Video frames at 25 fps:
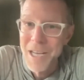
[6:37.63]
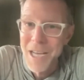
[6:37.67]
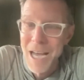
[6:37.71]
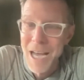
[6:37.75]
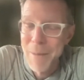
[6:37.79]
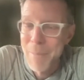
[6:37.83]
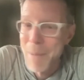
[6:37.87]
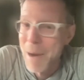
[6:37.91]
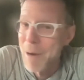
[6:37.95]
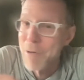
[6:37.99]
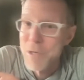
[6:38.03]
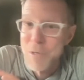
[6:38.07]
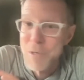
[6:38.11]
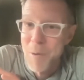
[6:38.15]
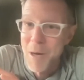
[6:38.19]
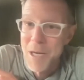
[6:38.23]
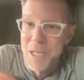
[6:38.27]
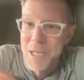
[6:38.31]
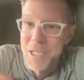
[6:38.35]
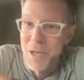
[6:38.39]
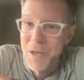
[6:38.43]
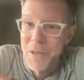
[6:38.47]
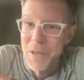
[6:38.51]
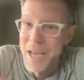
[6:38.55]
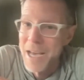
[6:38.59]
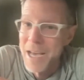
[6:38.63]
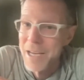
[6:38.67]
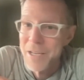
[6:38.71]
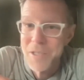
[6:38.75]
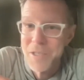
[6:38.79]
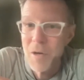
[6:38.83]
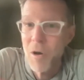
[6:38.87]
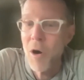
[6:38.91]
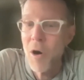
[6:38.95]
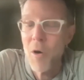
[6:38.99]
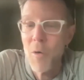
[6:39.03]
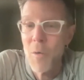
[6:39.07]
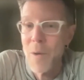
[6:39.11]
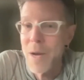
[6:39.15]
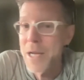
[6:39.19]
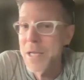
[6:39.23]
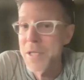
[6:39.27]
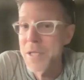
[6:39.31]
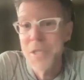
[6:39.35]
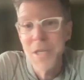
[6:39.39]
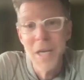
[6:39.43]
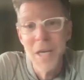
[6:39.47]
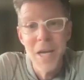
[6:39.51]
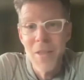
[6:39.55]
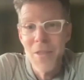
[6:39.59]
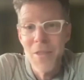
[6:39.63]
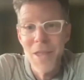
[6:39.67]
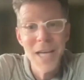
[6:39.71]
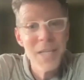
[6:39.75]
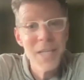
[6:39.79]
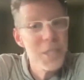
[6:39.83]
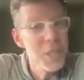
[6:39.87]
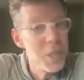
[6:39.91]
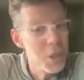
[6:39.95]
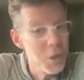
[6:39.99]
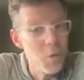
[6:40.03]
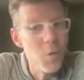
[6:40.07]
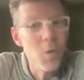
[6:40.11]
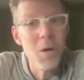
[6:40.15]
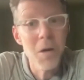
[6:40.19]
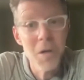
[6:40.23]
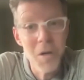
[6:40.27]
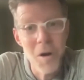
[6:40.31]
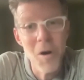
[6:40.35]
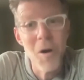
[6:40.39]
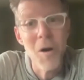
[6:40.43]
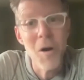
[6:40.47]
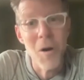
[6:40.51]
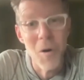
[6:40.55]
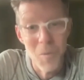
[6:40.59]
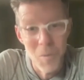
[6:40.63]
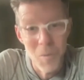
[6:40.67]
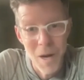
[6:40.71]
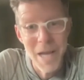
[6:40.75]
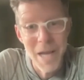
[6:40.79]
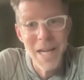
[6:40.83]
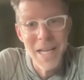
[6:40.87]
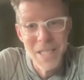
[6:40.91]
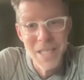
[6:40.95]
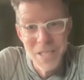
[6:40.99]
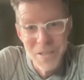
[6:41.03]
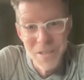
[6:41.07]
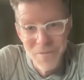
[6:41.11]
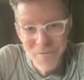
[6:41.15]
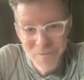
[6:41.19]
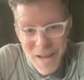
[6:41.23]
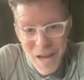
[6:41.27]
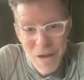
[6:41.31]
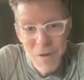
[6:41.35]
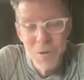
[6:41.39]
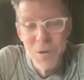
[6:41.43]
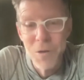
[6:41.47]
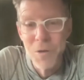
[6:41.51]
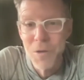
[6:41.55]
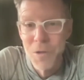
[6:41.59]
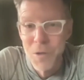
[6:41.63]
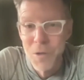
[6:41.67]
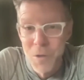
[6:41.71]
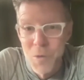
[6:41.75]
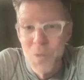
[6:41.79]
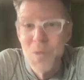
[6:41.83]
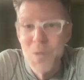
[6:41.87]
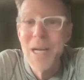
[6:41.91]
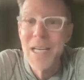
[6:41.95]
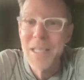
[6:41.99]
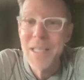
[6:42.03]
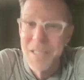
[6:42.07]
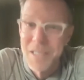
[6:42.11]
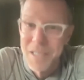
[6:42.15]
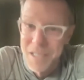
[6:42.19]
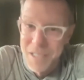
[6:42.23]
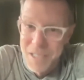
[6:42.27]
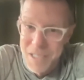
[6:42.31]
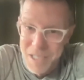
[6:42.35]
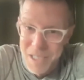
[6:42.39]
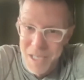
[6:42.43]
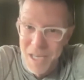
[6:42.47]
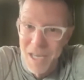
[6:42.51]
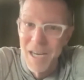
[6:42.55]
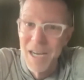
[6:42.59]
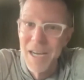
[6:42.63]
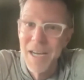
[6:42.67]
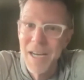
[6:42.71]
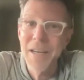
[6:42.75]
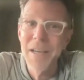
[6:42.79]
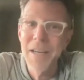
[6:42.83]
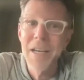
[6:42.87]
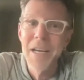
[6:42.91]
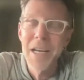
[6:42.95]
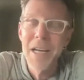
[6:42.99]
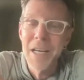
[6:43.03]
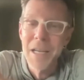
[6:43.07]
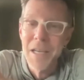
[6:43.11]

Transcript: And my response to that is always, that's your call, right? As the founder, you get to decide,